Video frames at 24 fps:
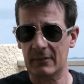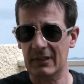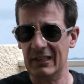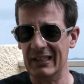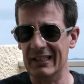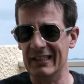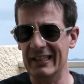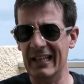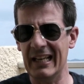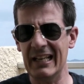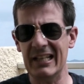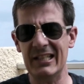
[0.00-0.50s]

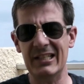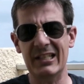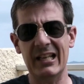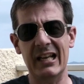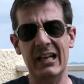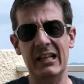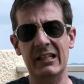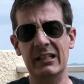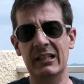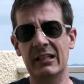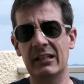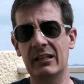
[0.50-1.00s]
they
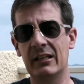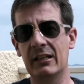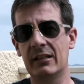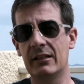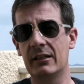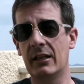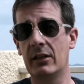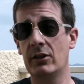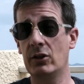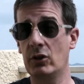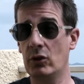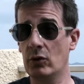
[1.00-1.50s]
said
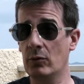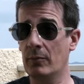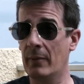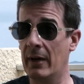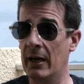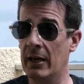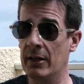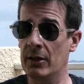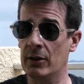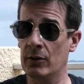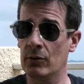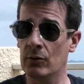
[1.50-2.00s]
a new
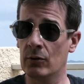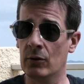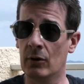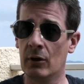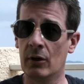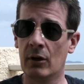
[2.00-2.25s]
menu